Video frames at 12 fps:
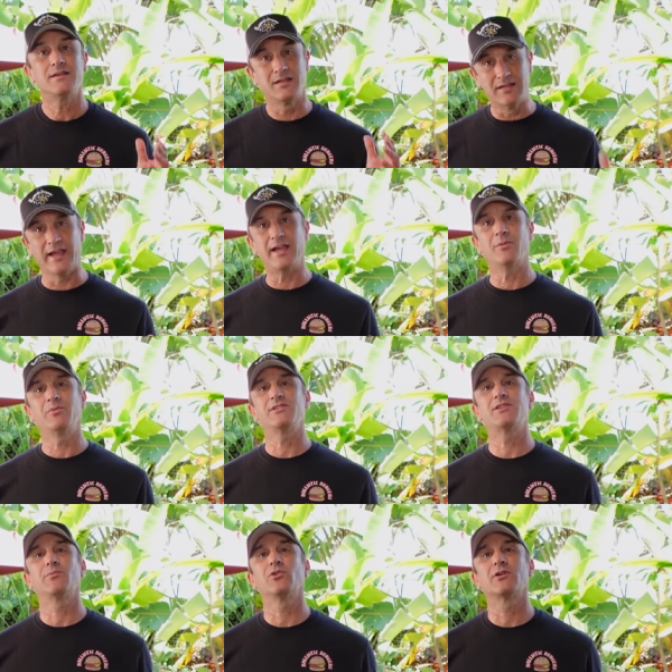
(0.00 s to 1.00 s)
Today on
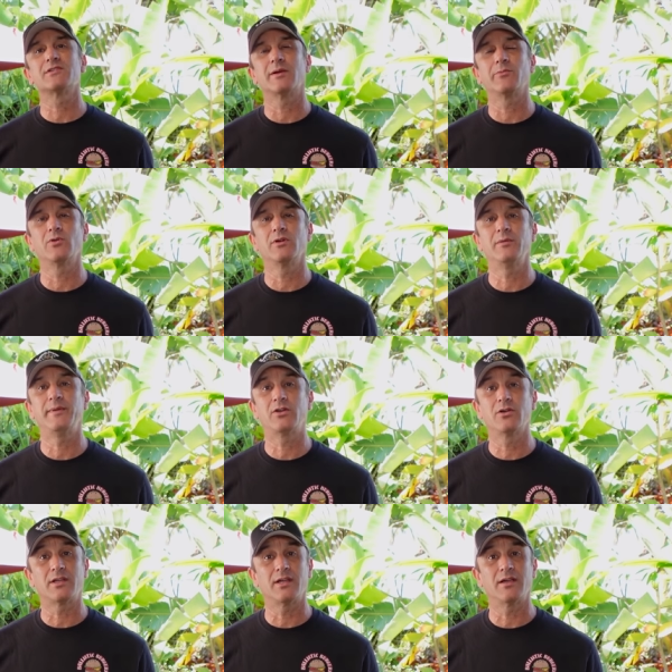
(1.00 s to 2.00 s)
Ballistic Burgers, I'm going to be
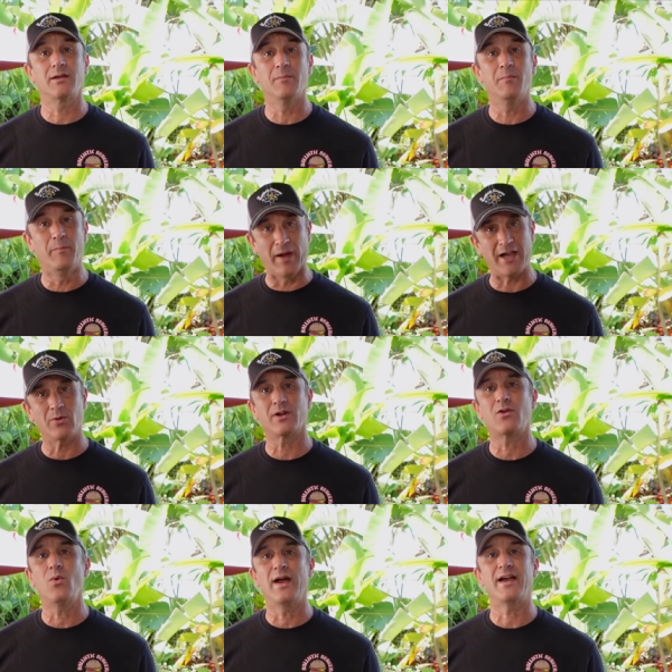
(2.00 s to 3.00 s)
cooking, by
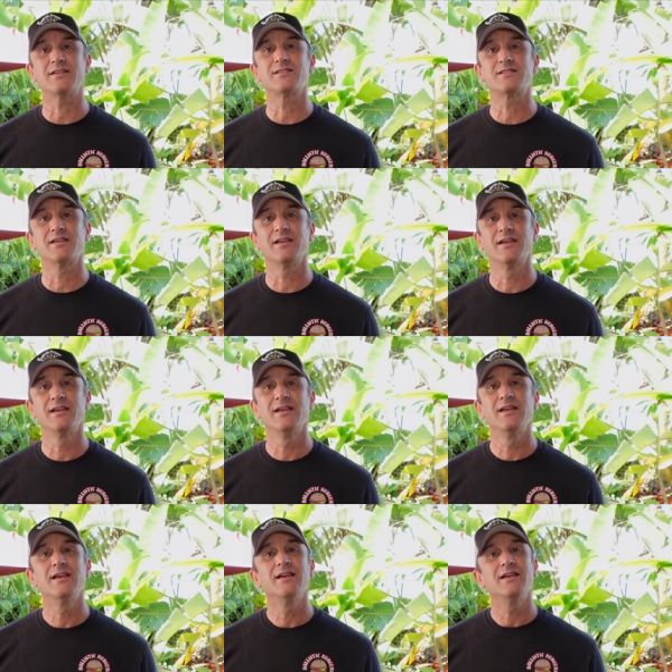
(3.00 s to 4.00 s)
request,
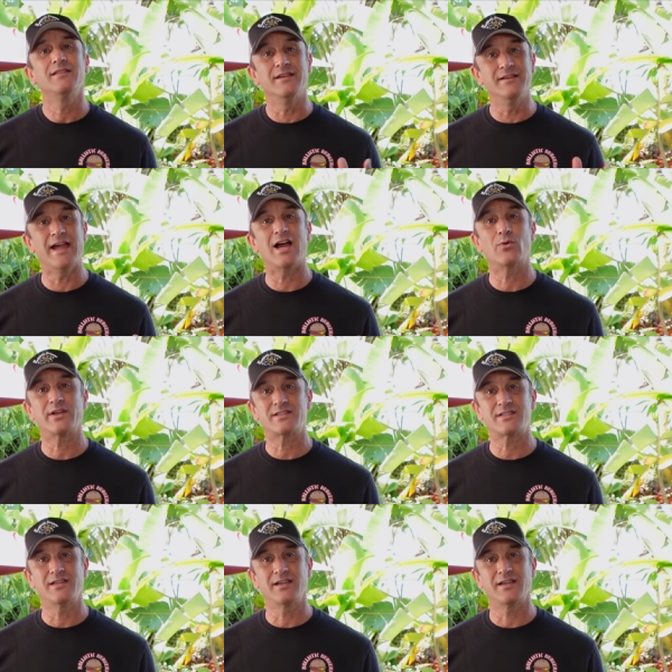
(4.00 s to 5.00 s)
the now
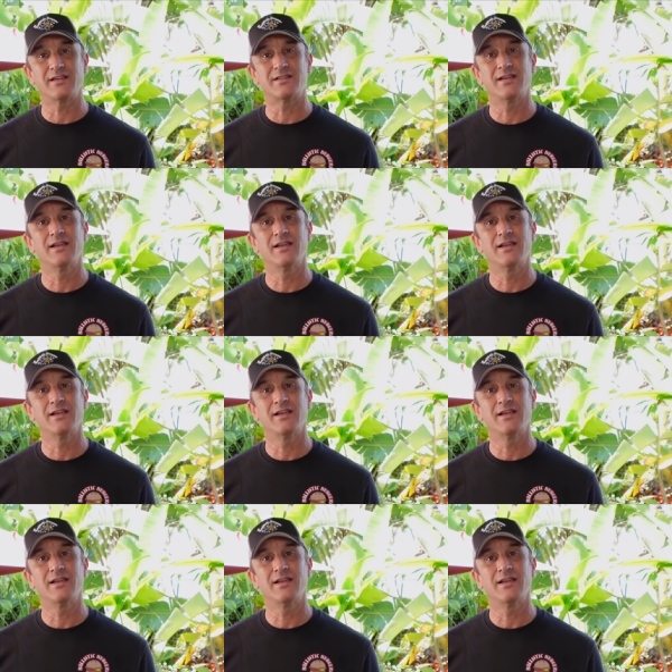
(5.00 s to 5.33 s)
extinct